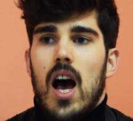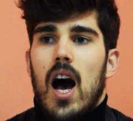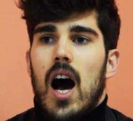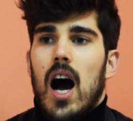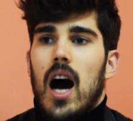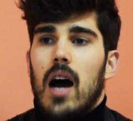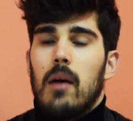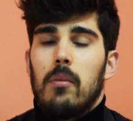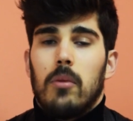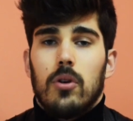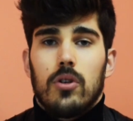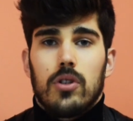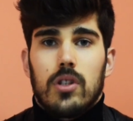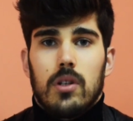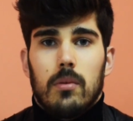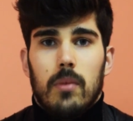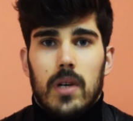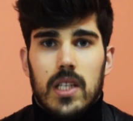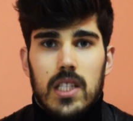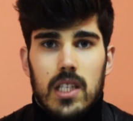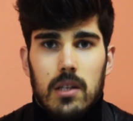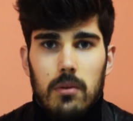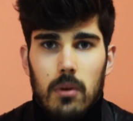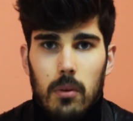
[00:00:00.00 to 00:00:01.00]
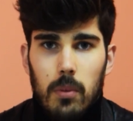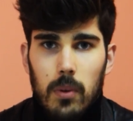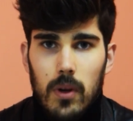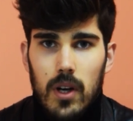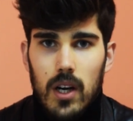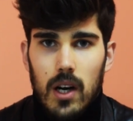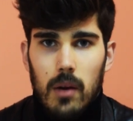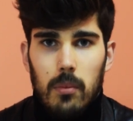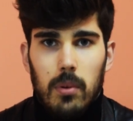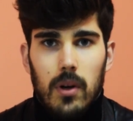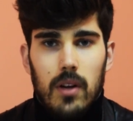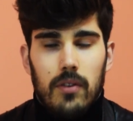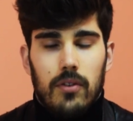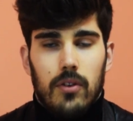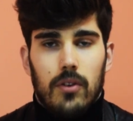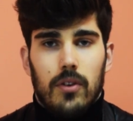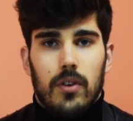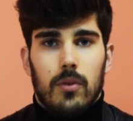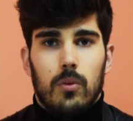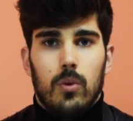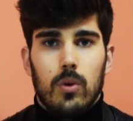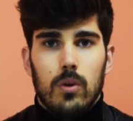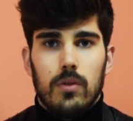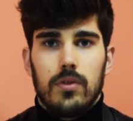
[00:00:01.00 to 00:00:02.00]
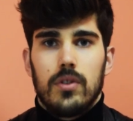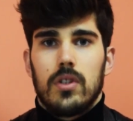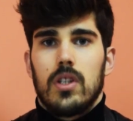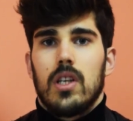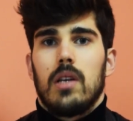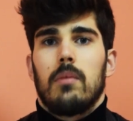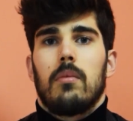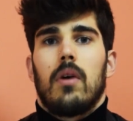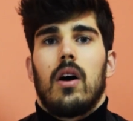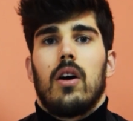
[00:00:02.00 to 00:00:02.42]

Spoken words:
I'm also a basketball player. I play for the Wolves team.